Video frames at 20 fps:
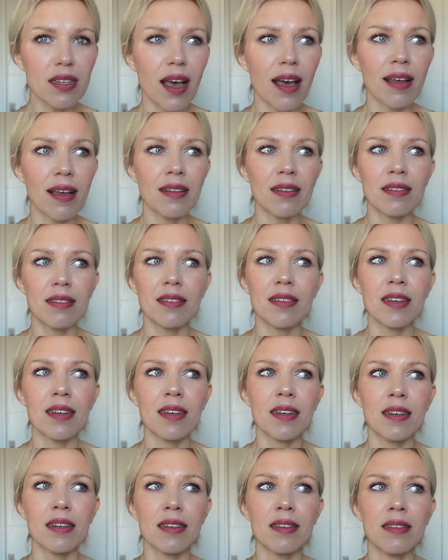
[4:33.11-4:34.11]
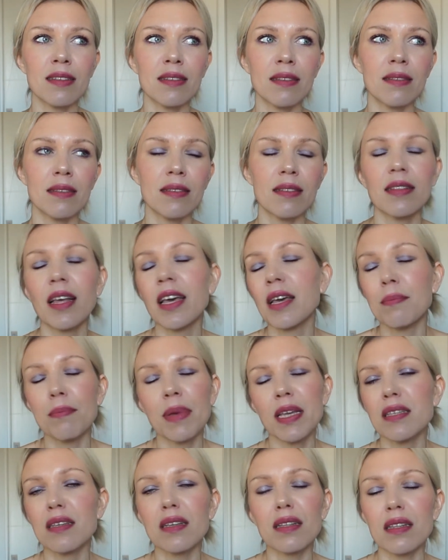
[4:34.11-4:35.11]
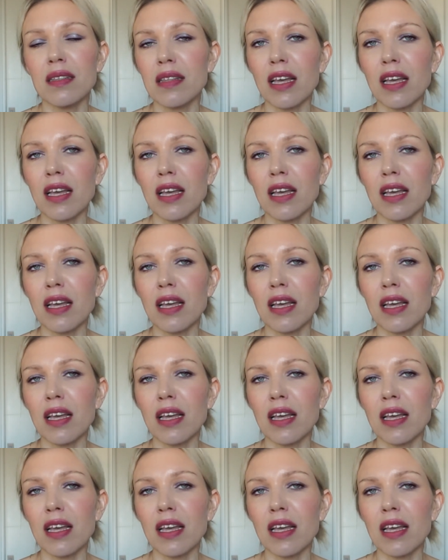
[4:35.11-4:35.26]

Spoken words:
and the like basically